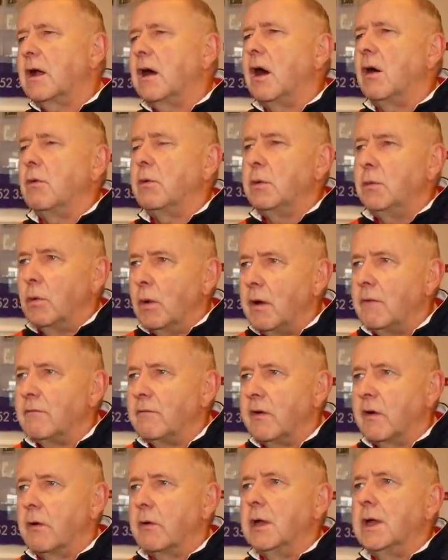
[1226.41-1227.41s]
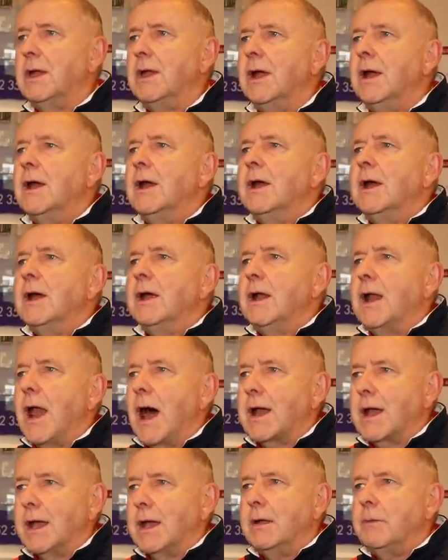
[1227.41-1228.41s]
oh, we weren't very
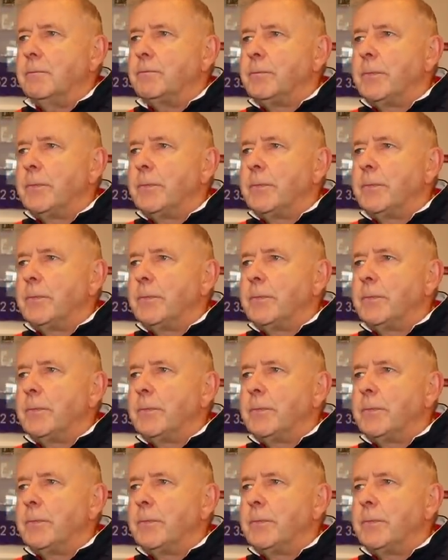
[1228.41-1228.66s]
lucky.